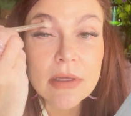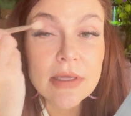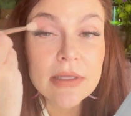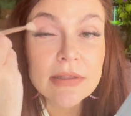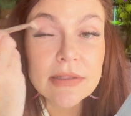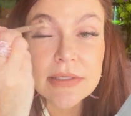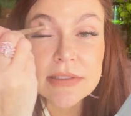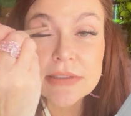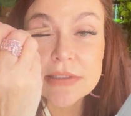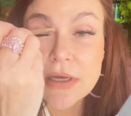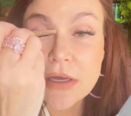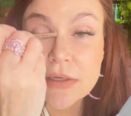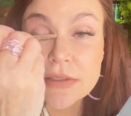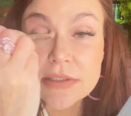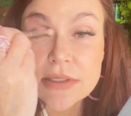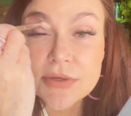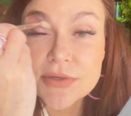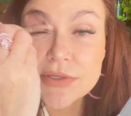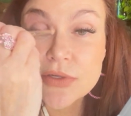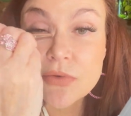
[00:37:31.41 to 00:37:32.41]
This
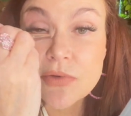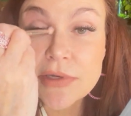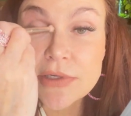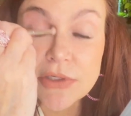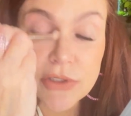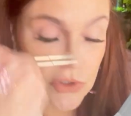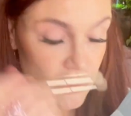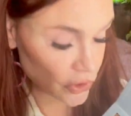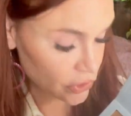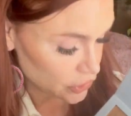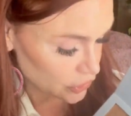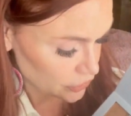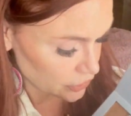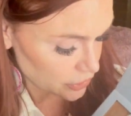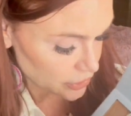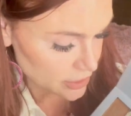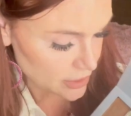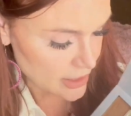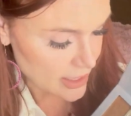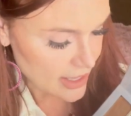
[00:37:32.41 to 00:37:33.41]
also is going to
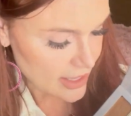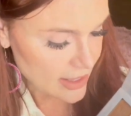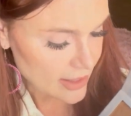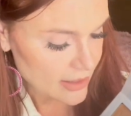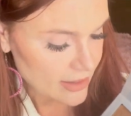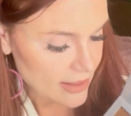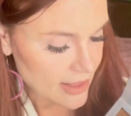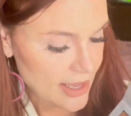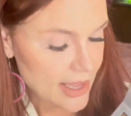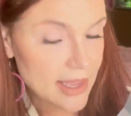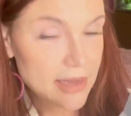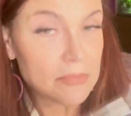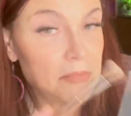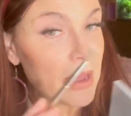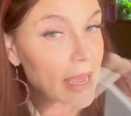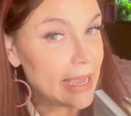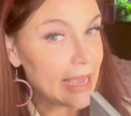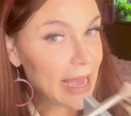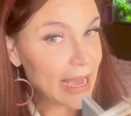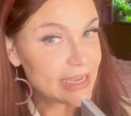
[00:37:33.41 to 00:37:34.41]
ensure that
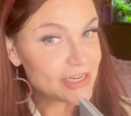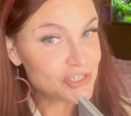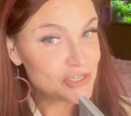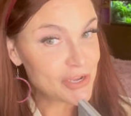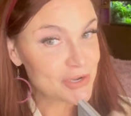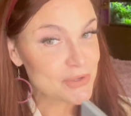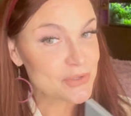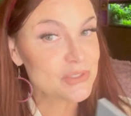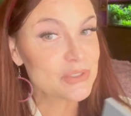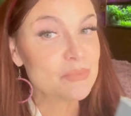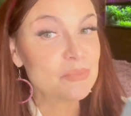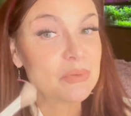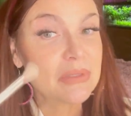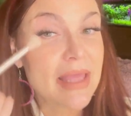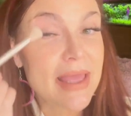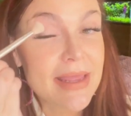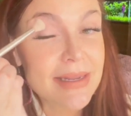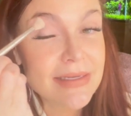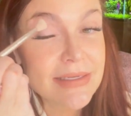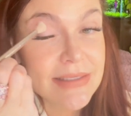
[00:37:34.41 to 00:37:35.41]
my eyeshadows
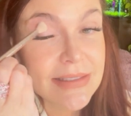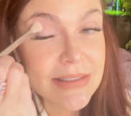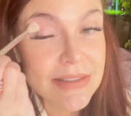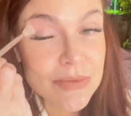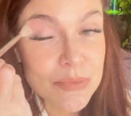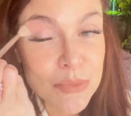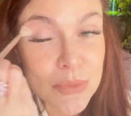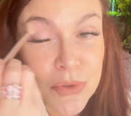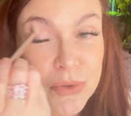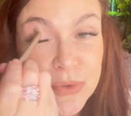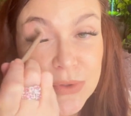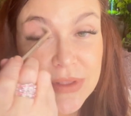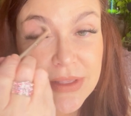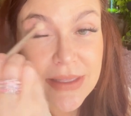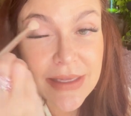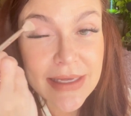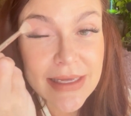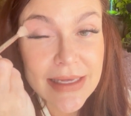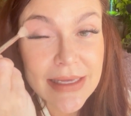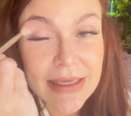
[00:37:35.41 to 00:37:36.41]
blend
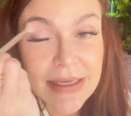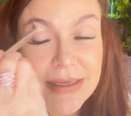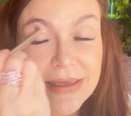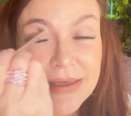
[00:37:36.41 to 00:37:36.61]
smoothly